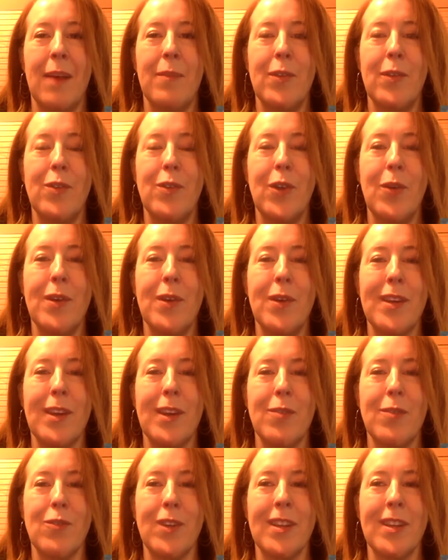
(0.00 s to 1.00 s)
no one
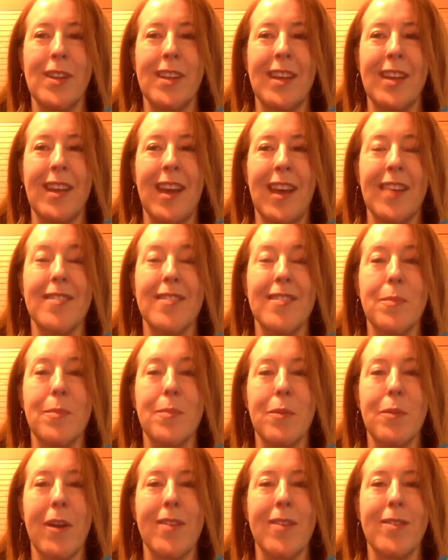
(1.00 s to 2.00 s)
can really
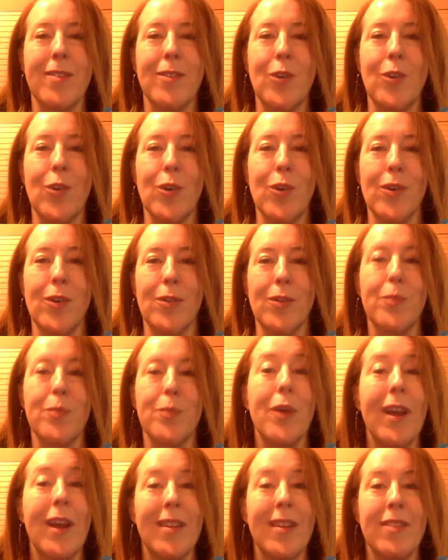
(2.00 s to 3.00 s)
express your
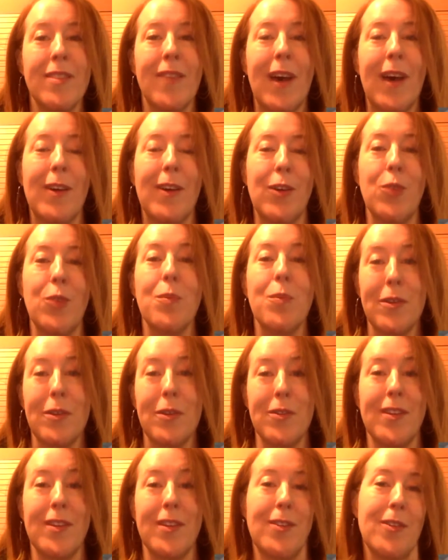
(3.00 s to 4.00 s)
brand's value
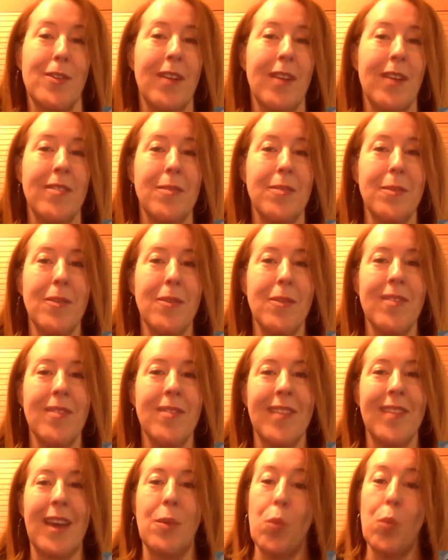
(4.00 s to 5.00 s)
better than your customers.
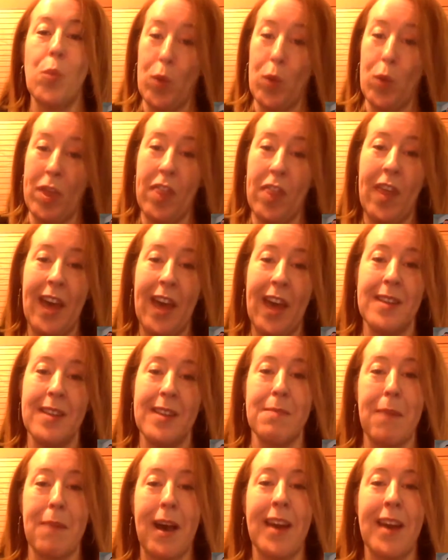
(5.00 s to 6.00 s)
And with that
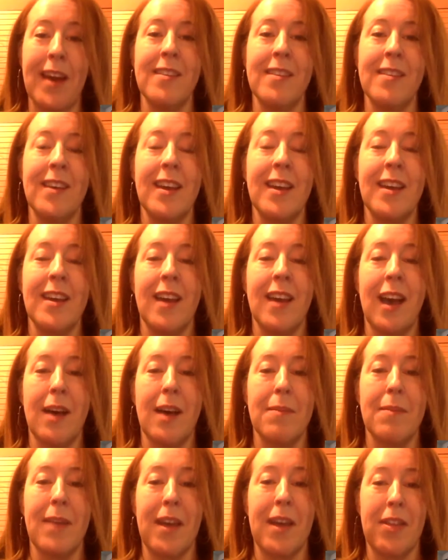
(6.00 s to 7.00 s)
in mind,
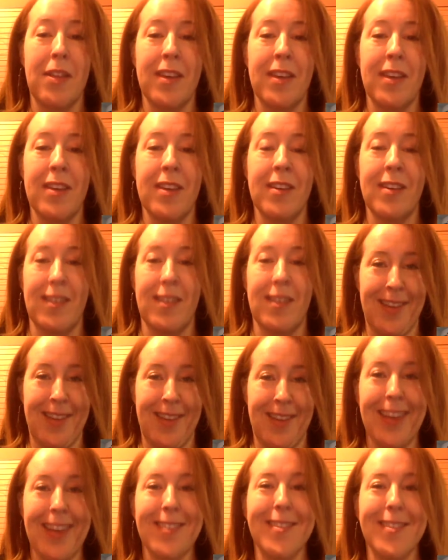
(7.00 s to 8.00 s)
I think,
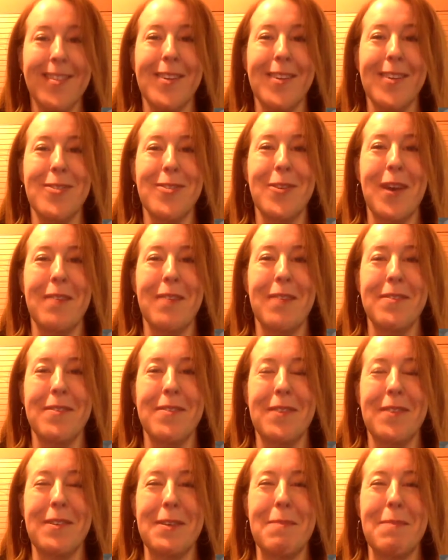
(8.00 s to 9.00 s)
again, as long as you have a
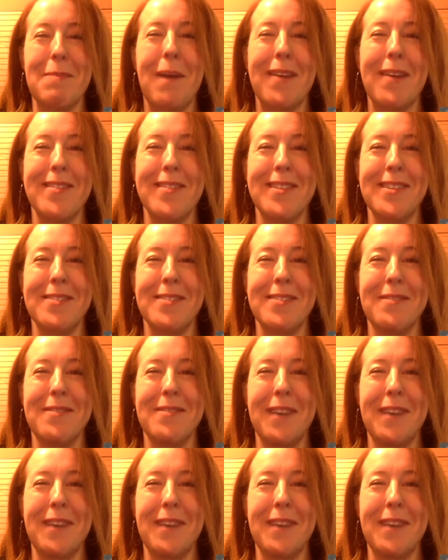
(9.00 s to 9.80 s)
fairly positive